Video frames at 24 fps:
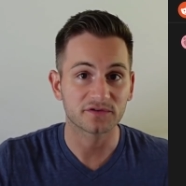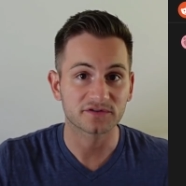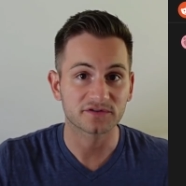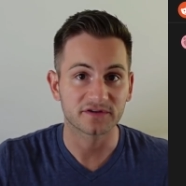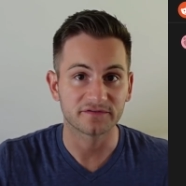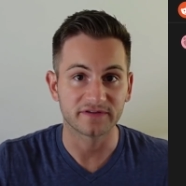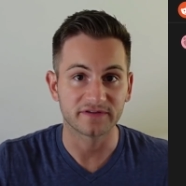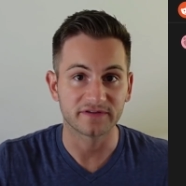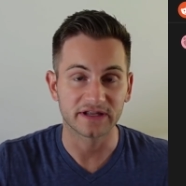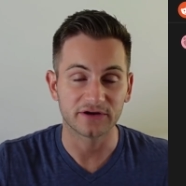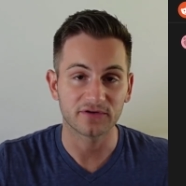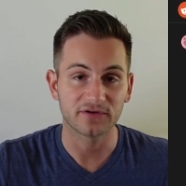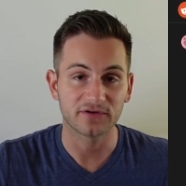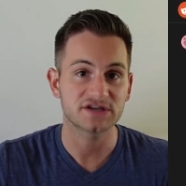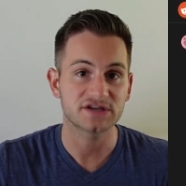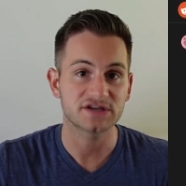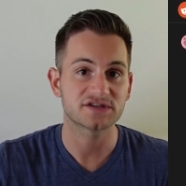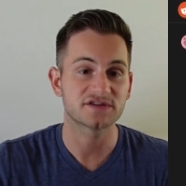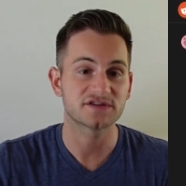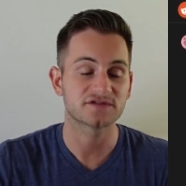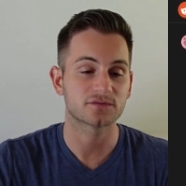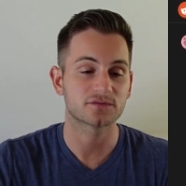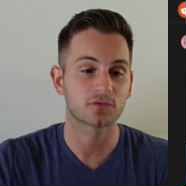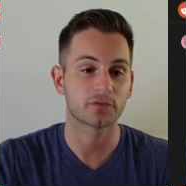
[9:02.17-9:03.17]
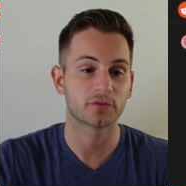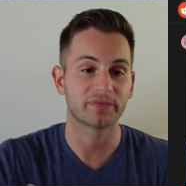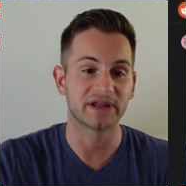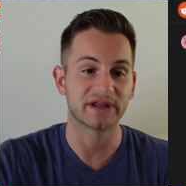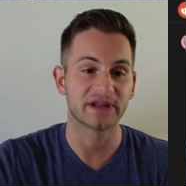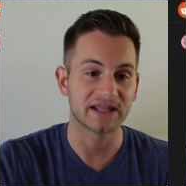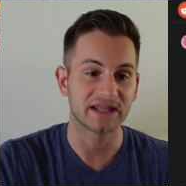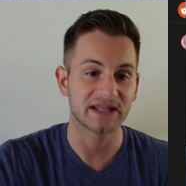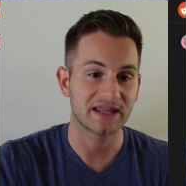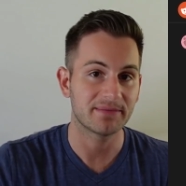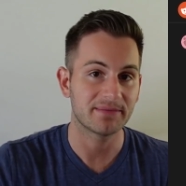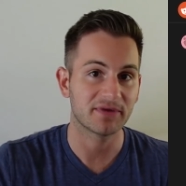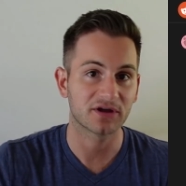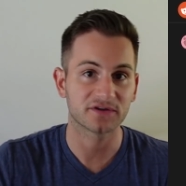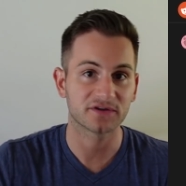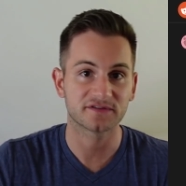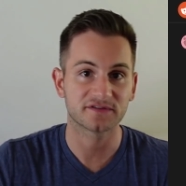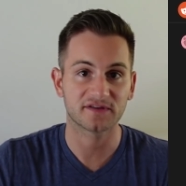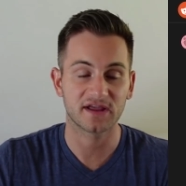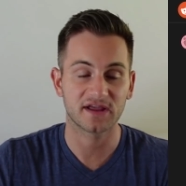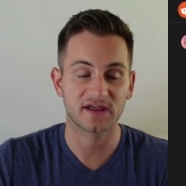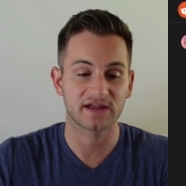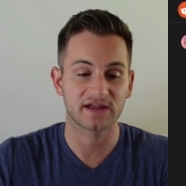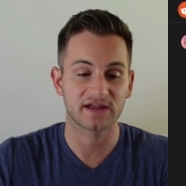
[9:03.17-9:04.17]
configurations were being emailed
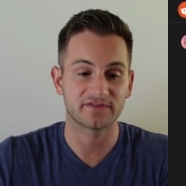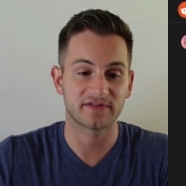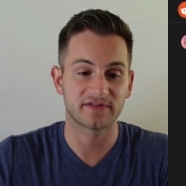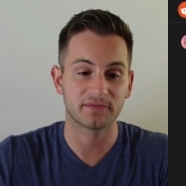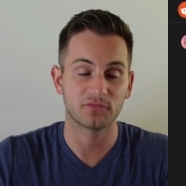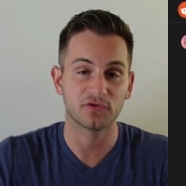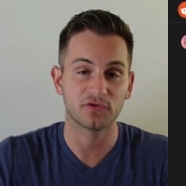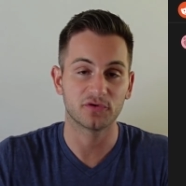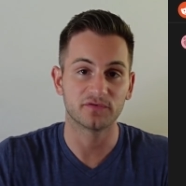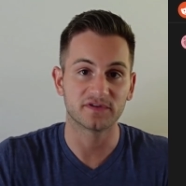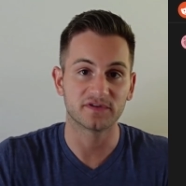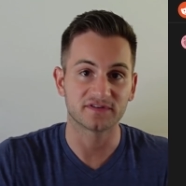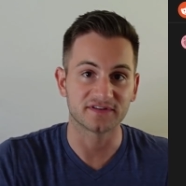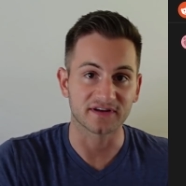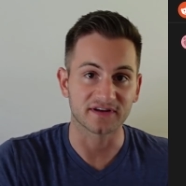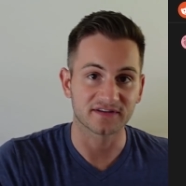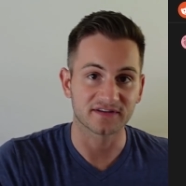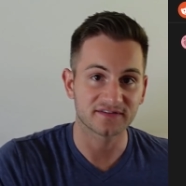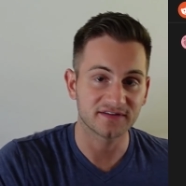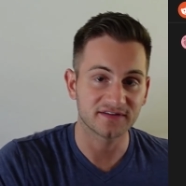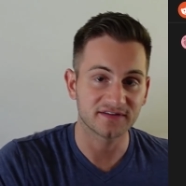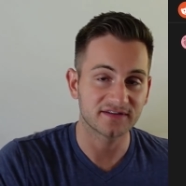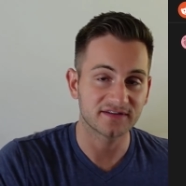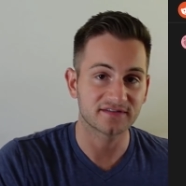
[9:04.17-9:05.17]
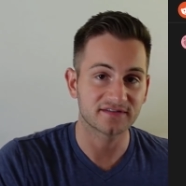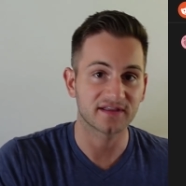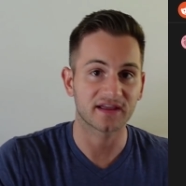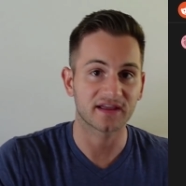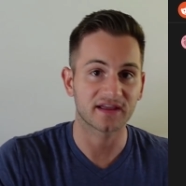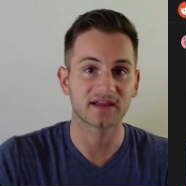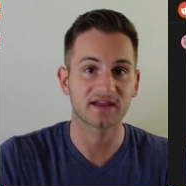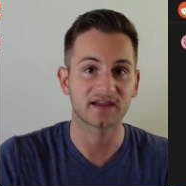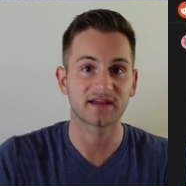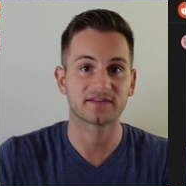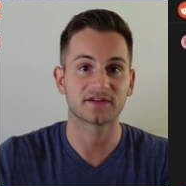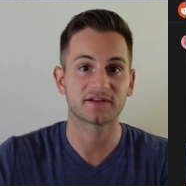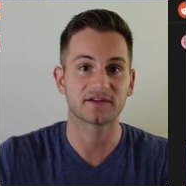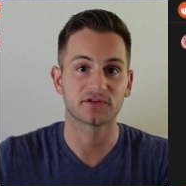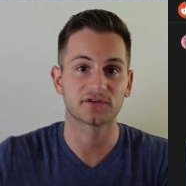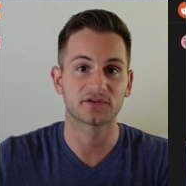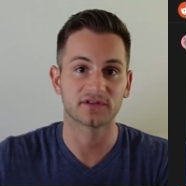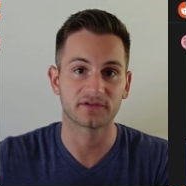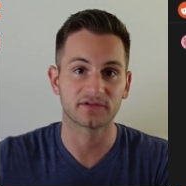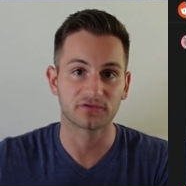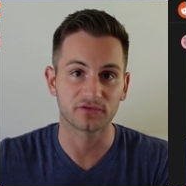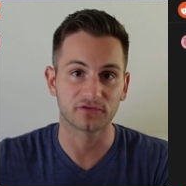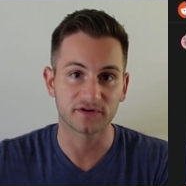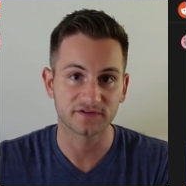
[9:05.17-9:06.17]
saying if they move to six seats, they can get their
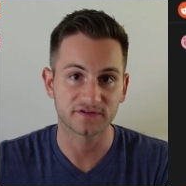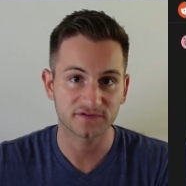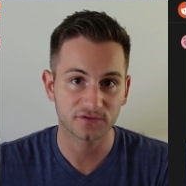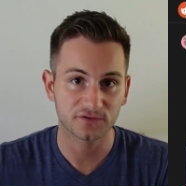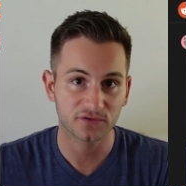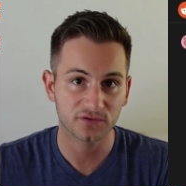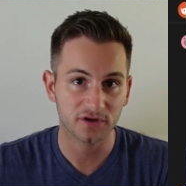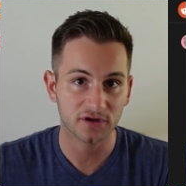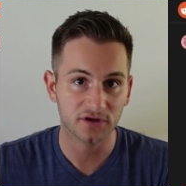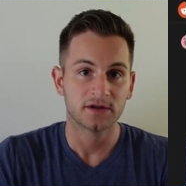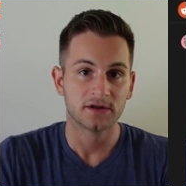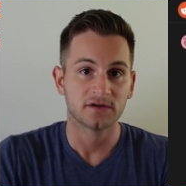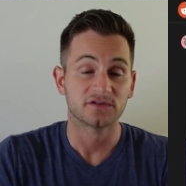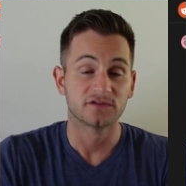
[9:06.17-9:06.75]
delivery sooner.